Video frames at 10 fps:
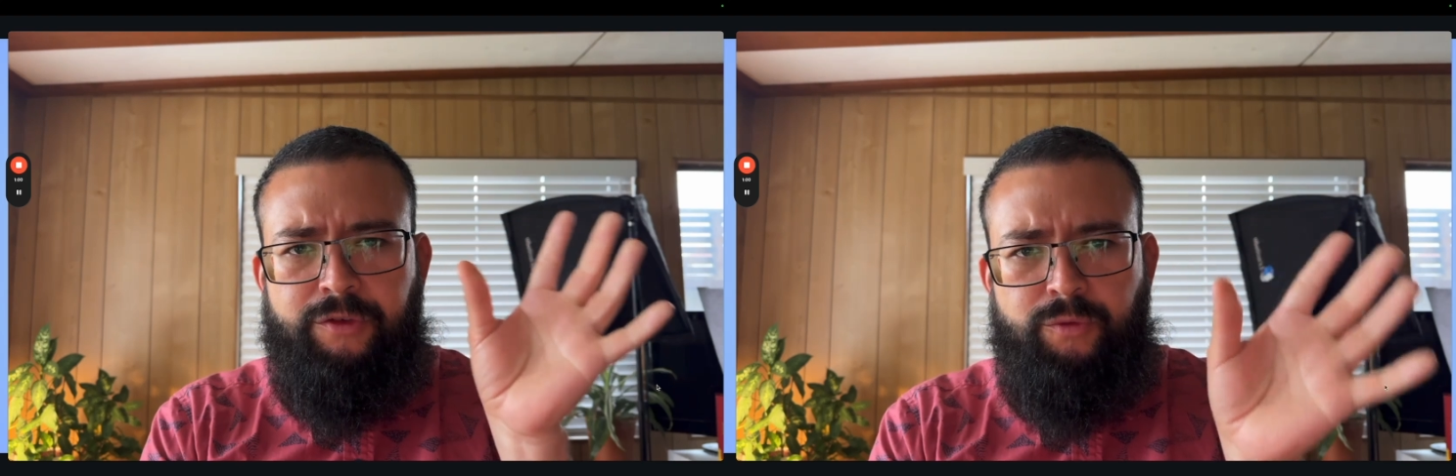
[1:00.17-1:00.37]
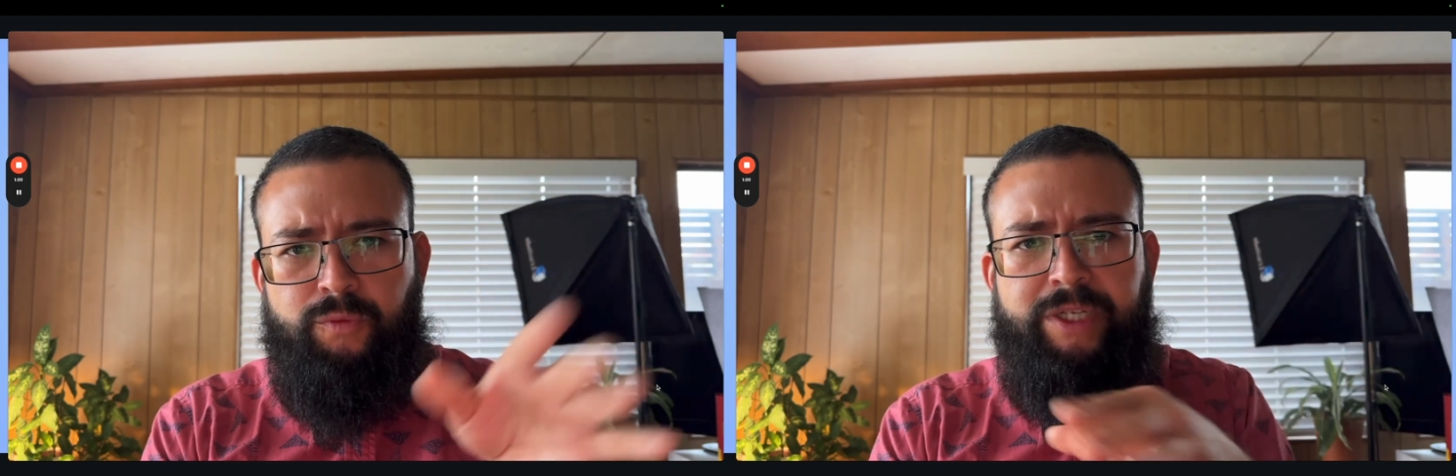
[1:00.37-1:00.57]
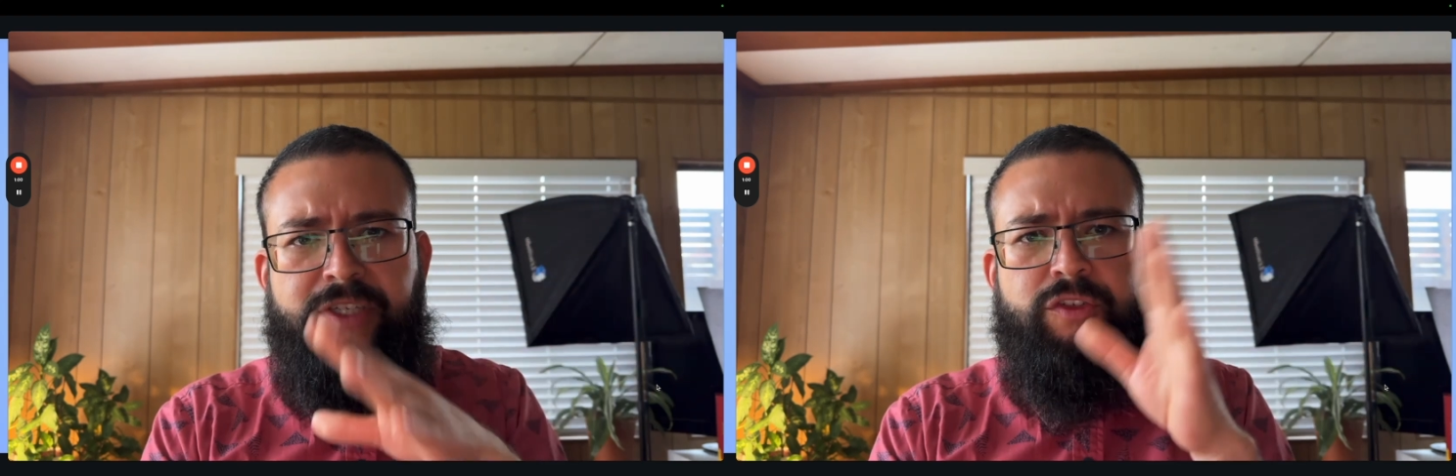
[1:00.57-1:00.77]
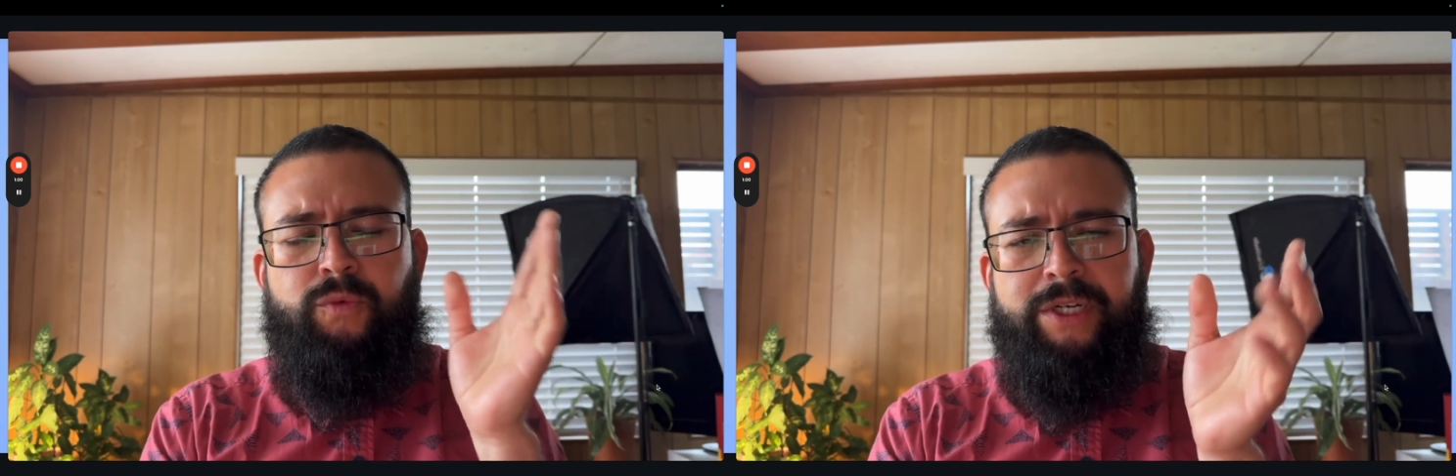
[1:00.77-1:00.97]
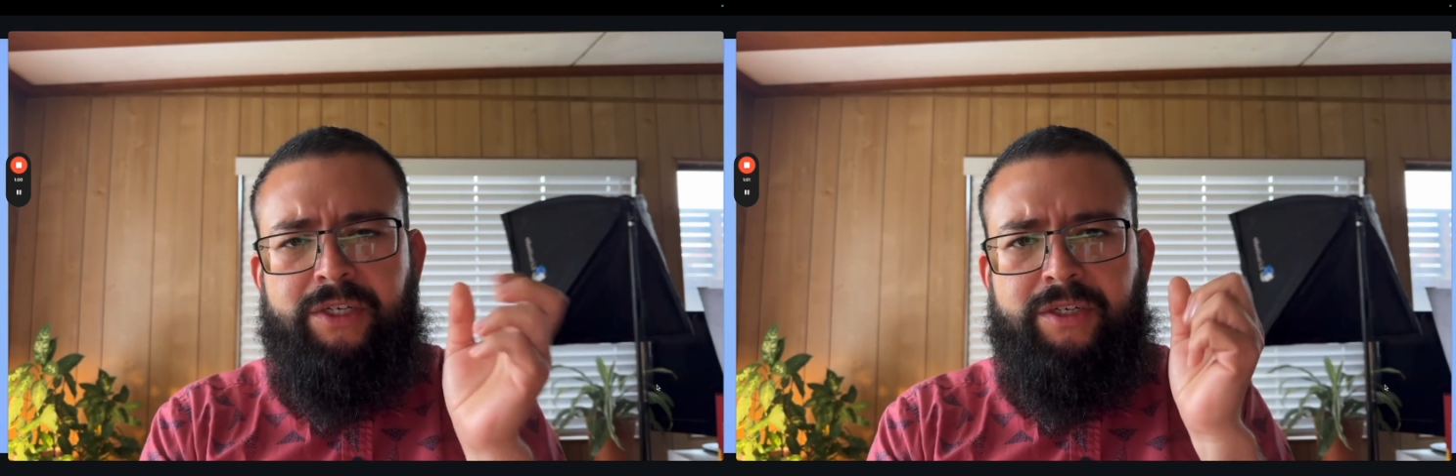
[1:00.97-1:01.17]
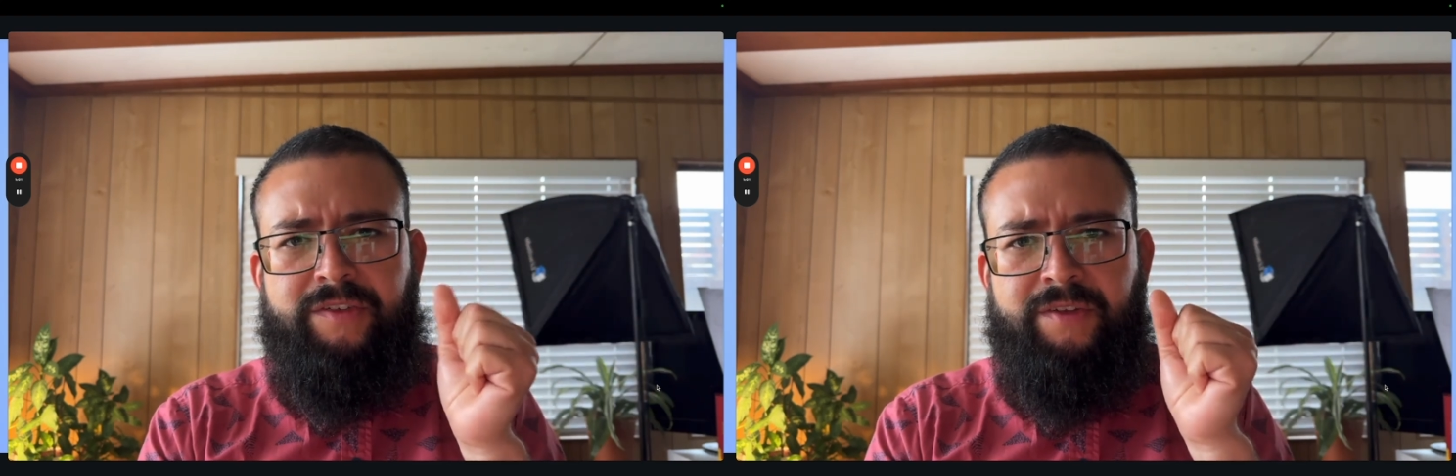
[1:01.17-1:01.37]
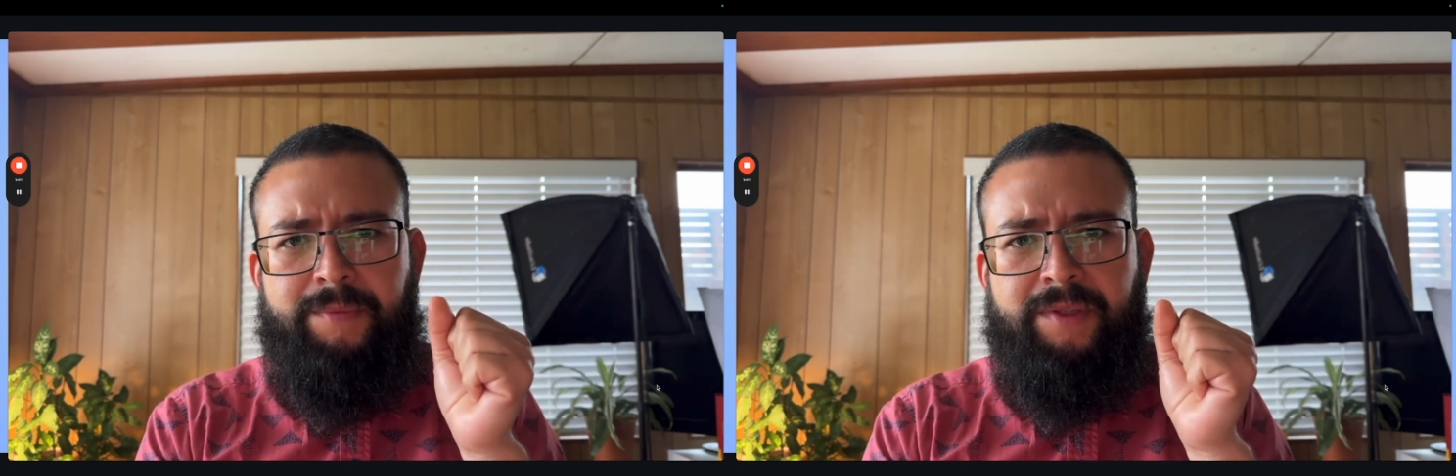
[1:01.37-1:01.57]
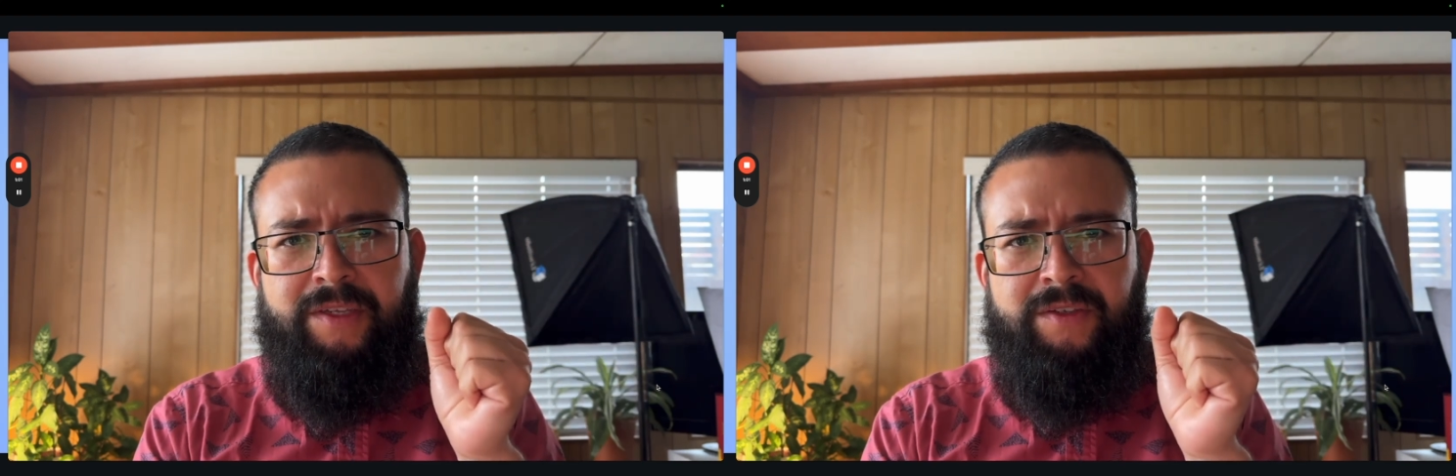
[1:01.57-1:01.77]
to re-switch some
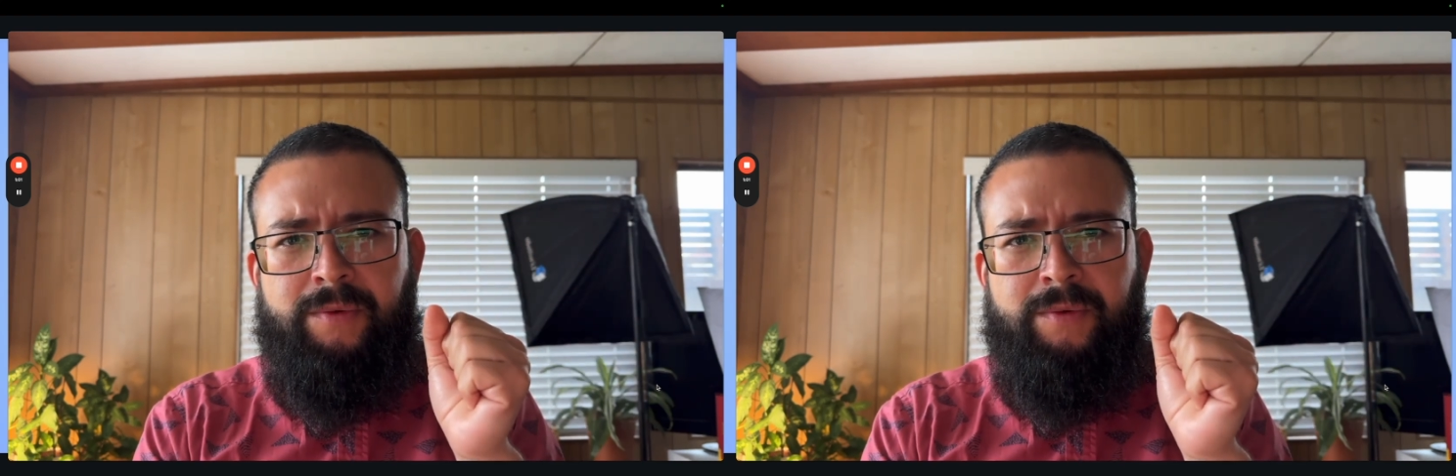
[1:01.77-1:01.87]
things